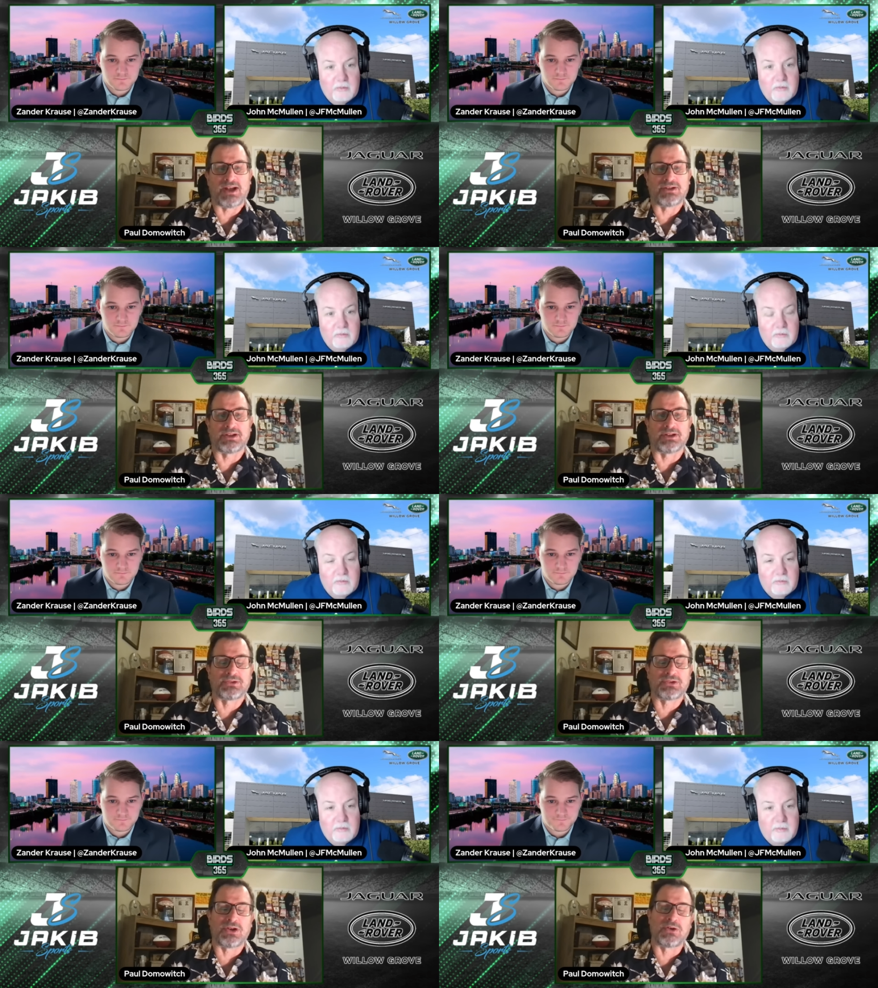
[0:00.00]
Speaker 1: out there.
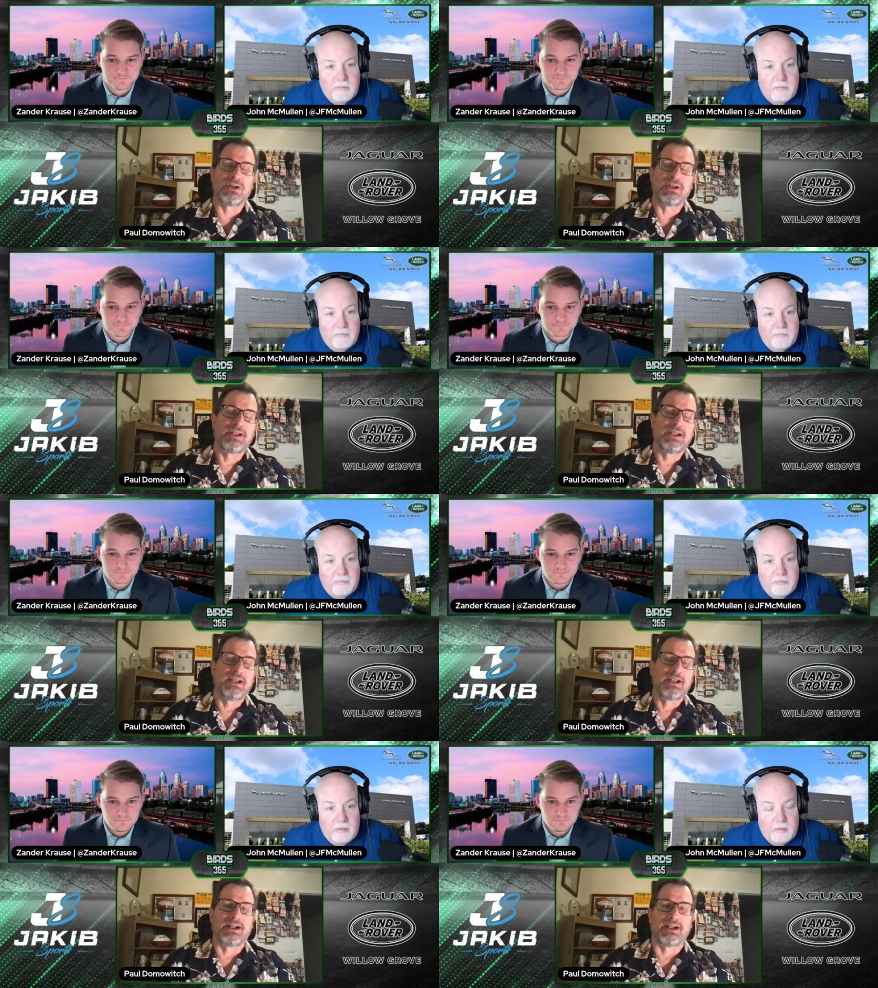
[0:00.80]
So,
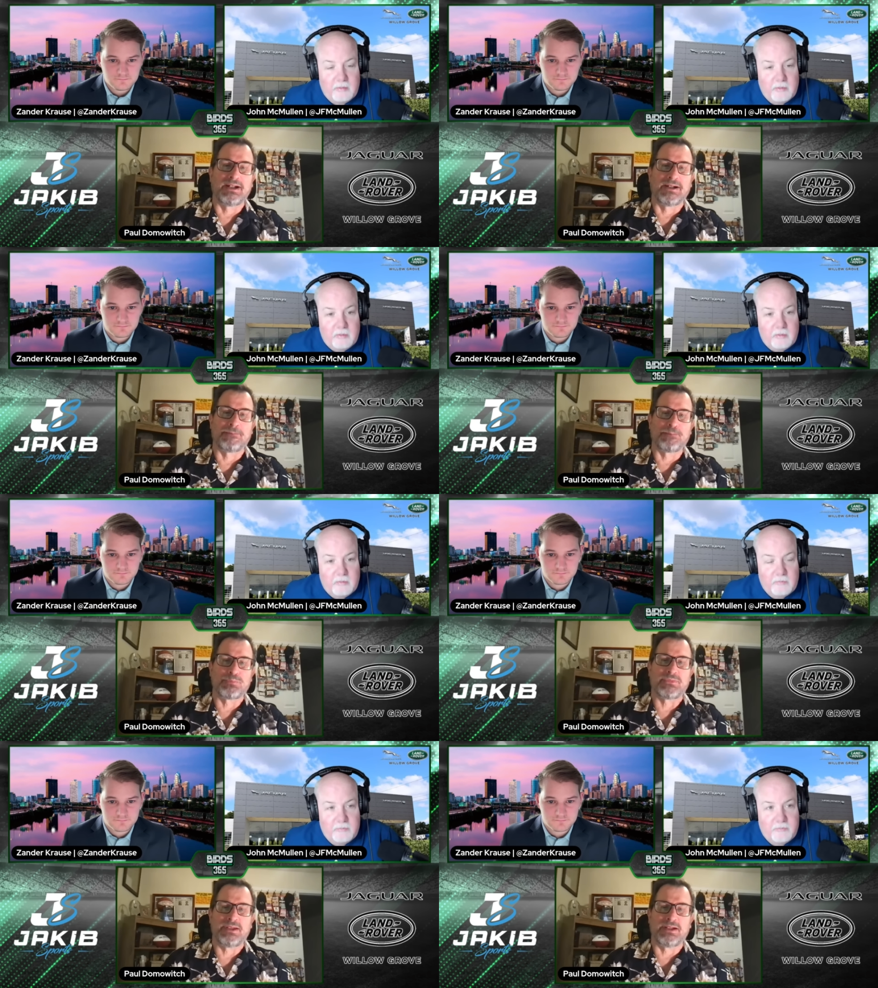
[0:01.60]
um,
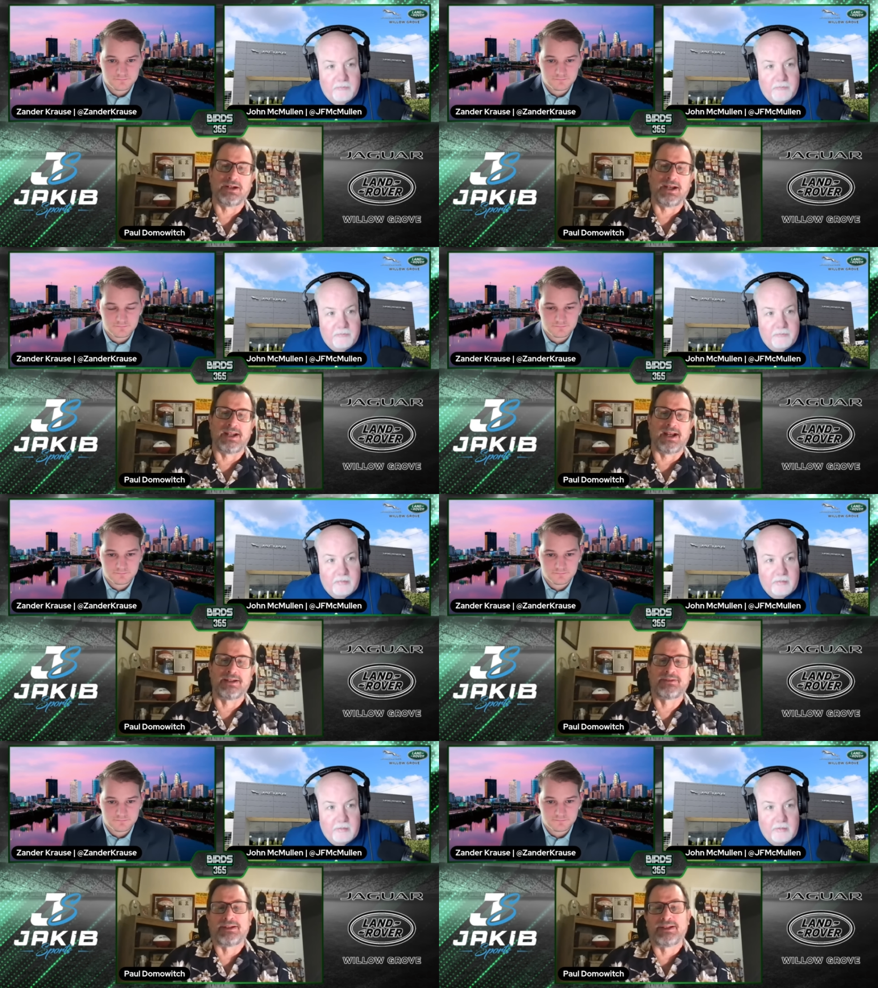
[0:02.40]
you know, I,
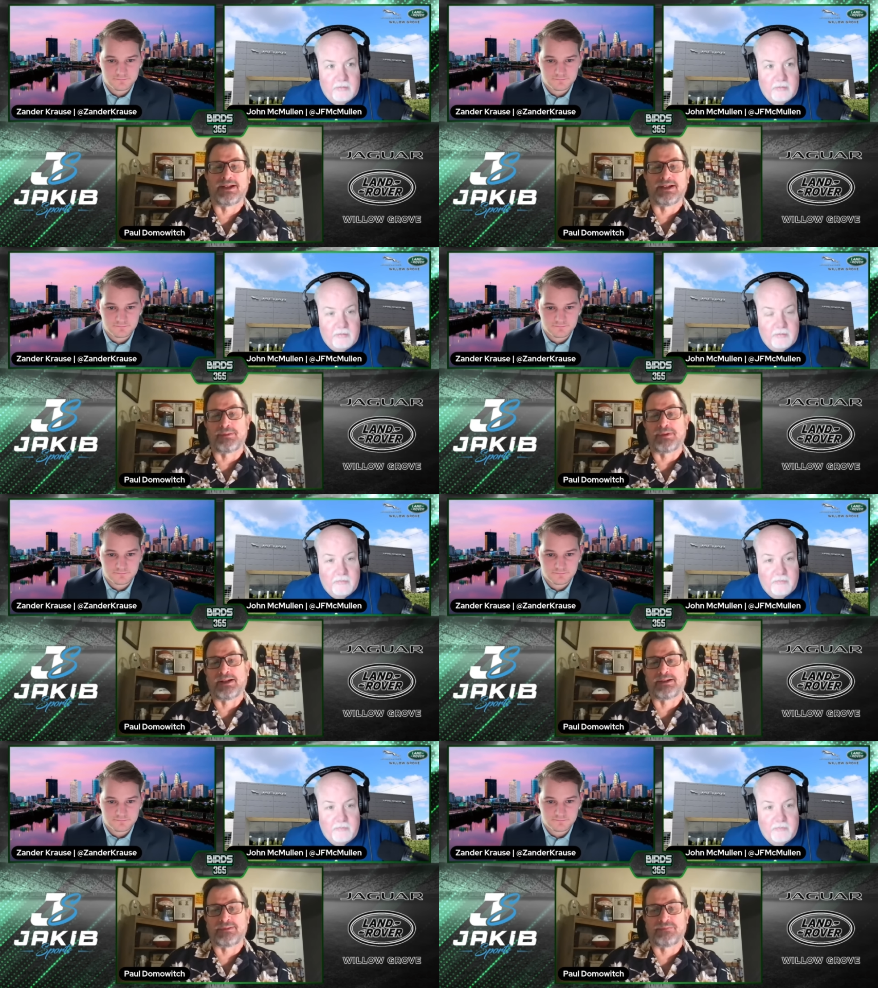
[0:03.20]
I yeah, I mean,
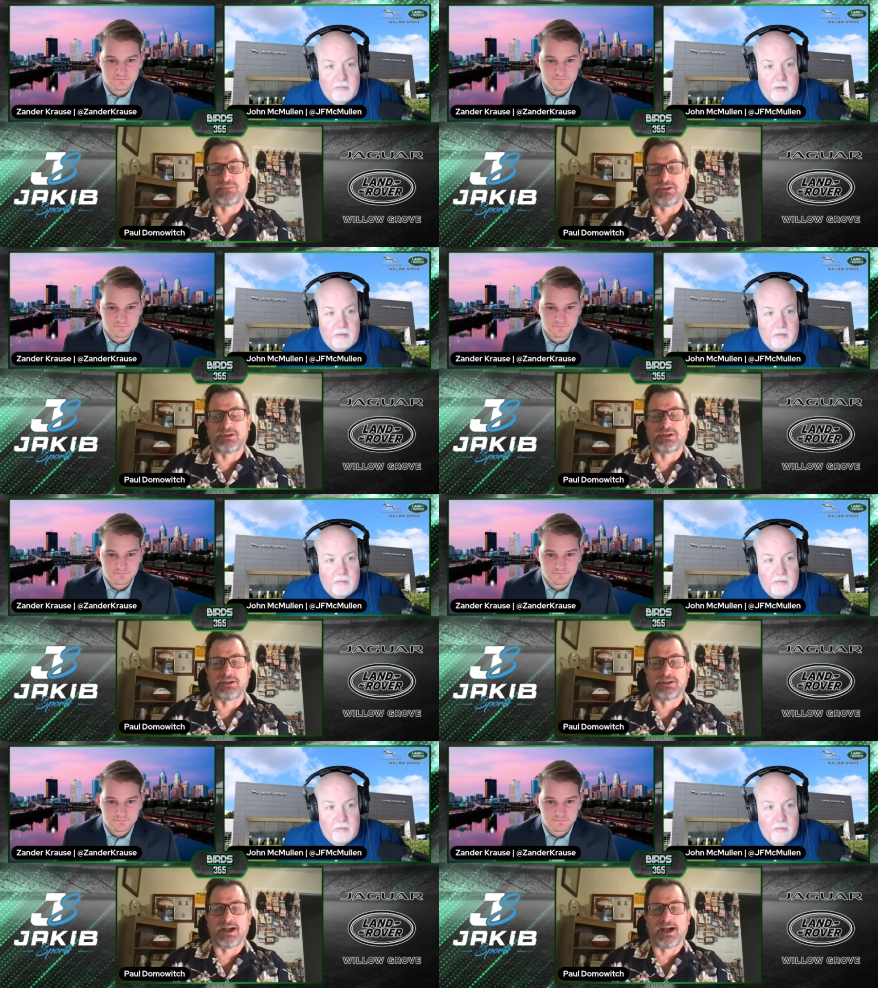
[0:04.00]
I you,
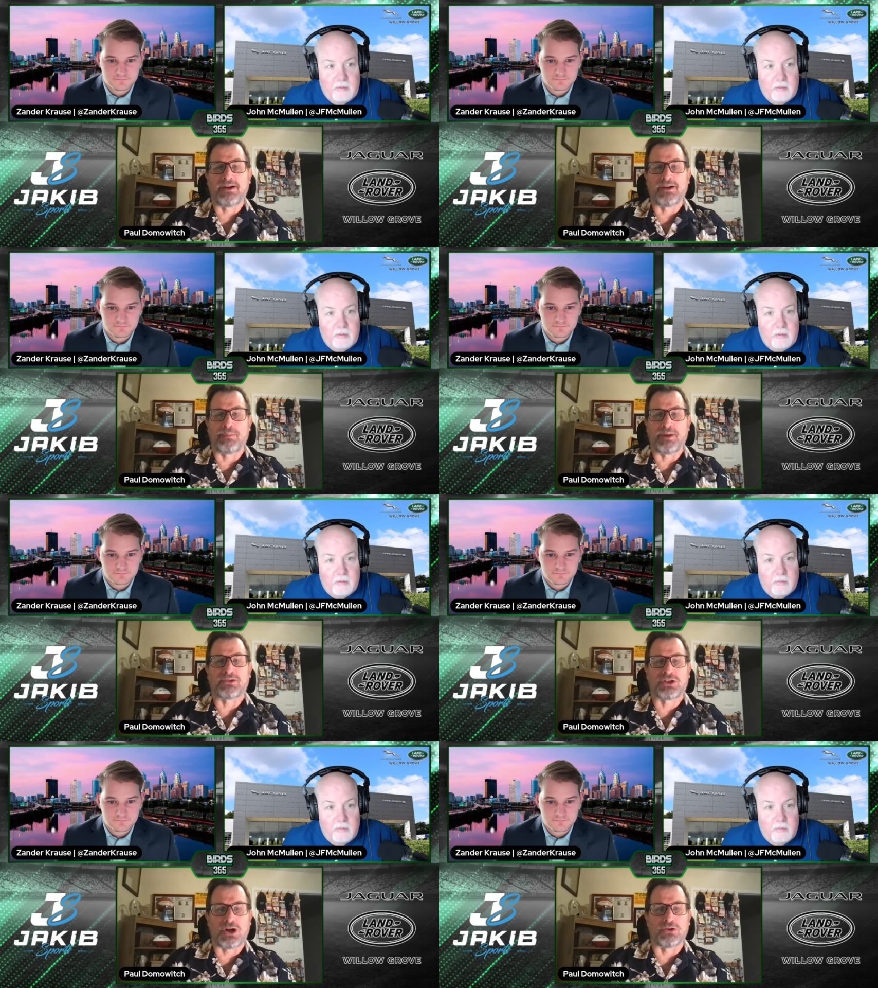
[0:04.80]
you hire the
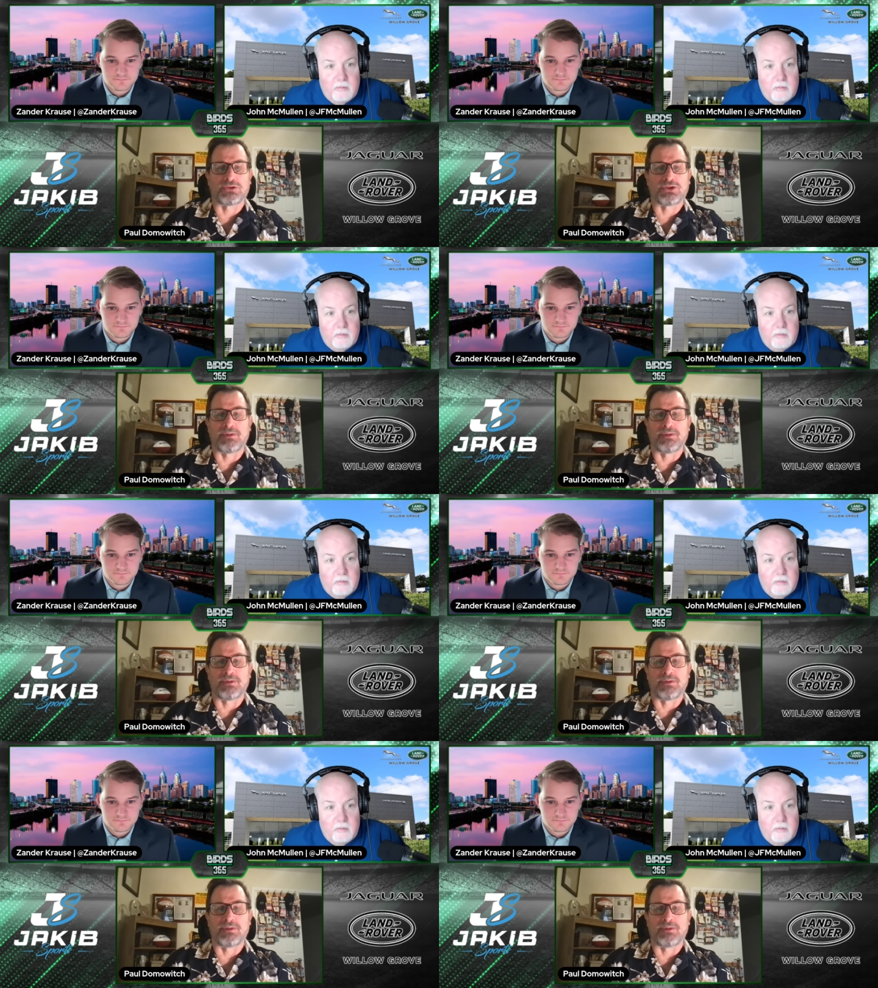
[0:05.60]
best coach.